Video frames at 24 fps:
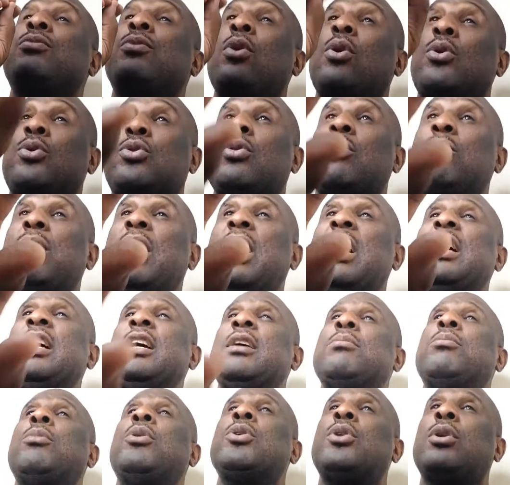of October,
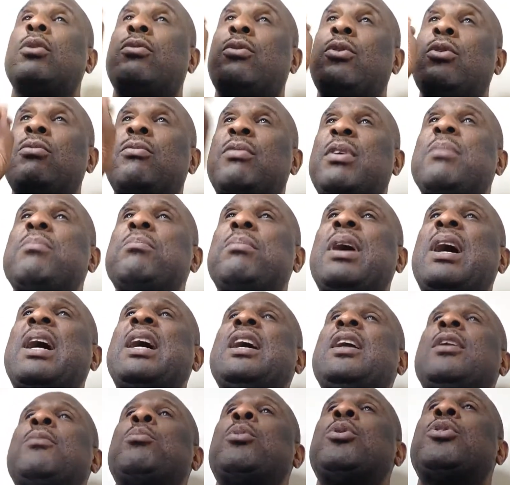month of November,
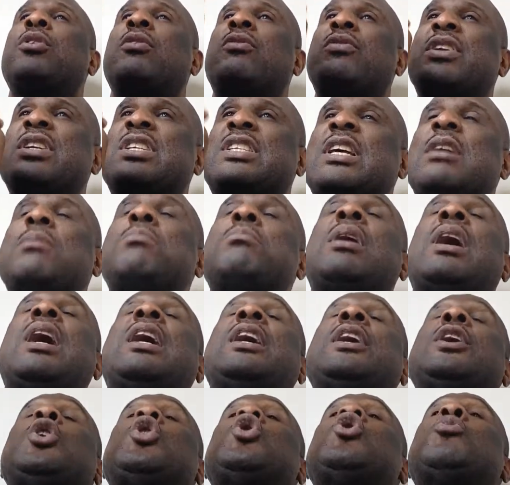month of December,
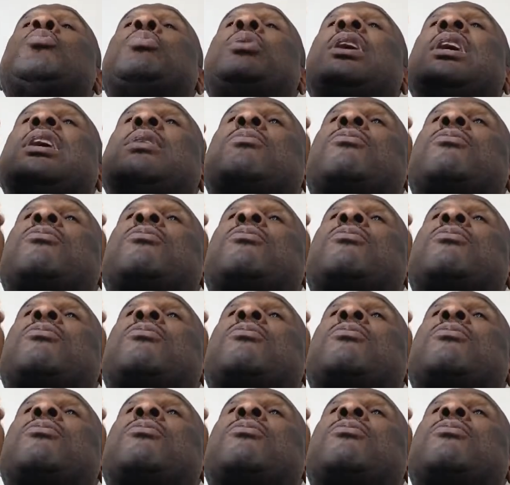you'll be